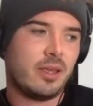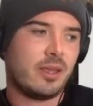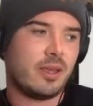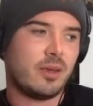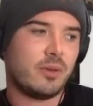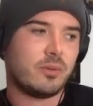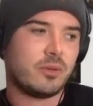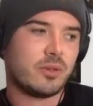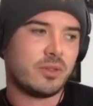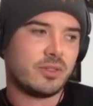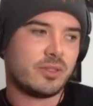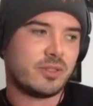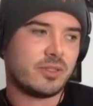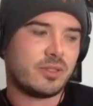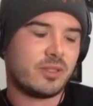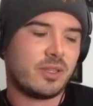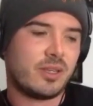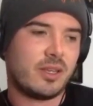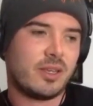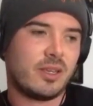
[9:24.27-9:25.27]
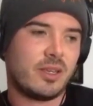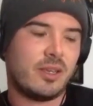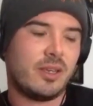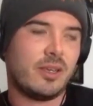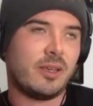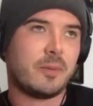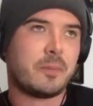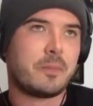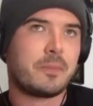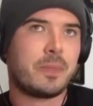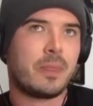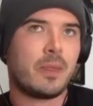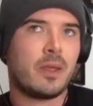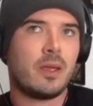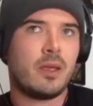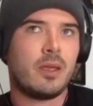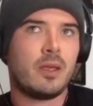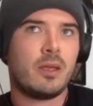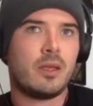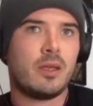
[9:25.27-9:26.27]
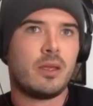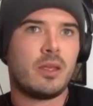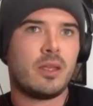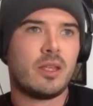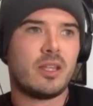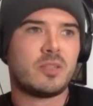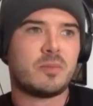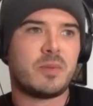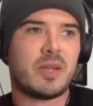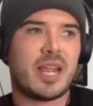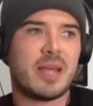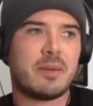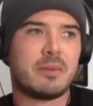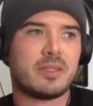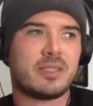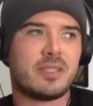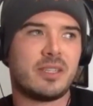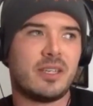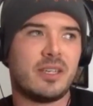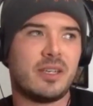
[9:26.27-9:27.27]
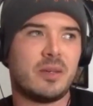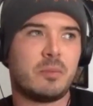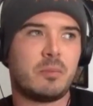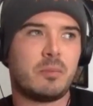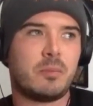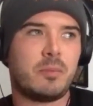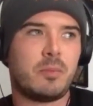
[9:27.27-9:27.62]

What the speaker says: It was it's being able to